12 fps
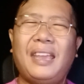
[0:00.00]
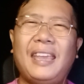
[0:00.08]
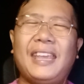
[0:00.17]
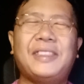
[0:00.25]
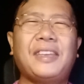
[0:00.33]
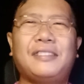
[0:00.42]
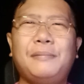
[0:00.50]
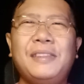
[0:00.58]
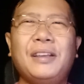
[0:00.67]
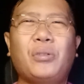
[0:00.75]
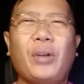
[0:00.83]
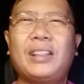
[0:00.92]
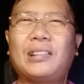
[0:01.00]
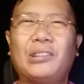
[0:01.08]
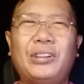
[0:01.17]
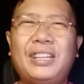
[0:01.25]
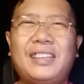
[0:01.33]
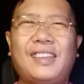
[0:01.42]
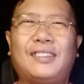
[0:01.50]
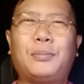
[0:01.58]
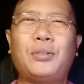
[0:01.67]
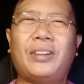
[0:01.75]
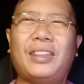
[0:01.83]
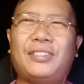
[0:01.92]
It has been a great learning
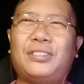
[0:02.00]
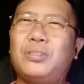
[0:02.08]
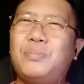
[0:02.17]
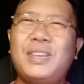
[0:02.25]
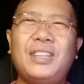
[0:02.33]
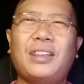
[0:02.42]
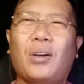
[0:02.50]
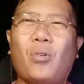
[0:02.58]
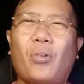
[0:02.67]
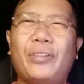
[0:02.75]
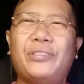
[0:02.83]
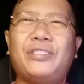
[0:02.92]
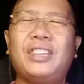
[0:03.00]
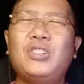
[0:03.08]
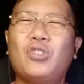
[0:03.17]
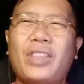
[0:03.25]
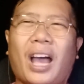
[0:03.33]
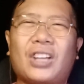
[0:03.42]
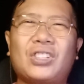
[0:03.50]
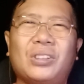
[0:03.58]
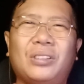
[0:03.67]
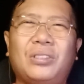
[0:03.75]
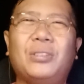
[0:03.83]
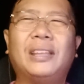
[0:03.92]
experience to be in the course
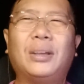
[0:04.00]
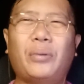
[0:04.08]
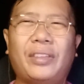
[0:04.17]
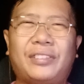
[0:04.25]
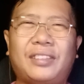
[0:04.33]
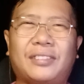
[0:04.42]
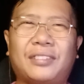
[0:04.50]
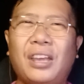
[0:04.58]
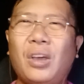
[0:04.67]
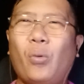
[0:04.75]
Introduction to Linguistics,